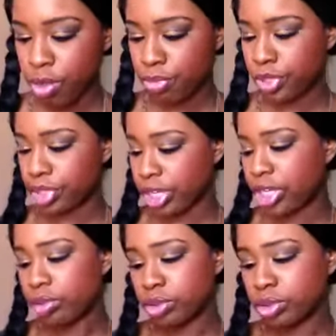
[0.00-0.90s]
but
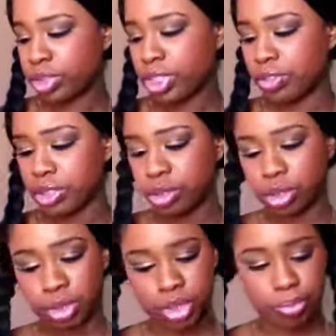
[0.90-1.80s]
it'll
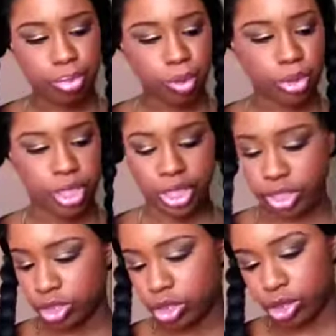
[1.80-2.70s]
show you the
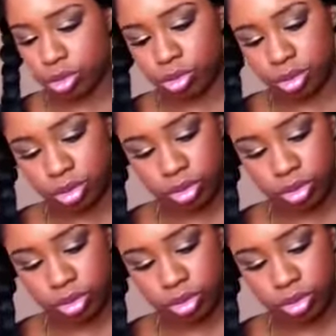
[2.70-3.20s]
bulkiness too